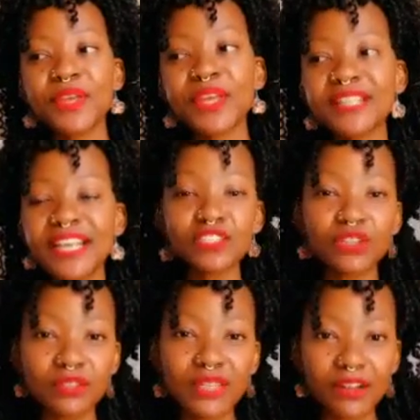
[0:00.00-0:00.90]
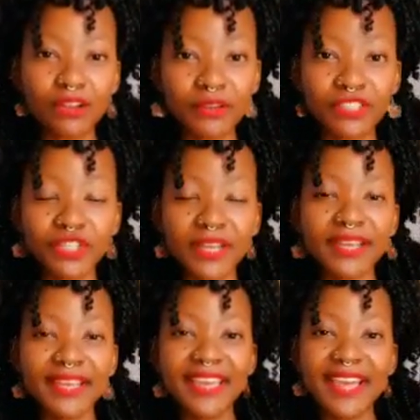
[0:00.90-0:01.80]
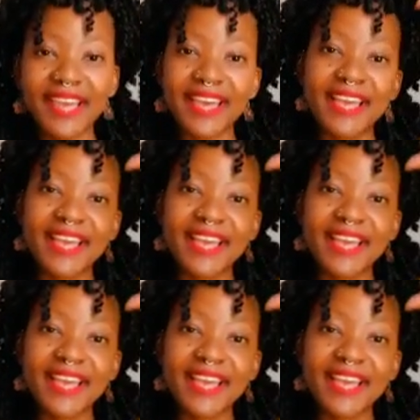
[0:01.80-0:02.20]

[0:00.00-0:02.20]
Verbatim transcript: next to that Lauren chick, yeah,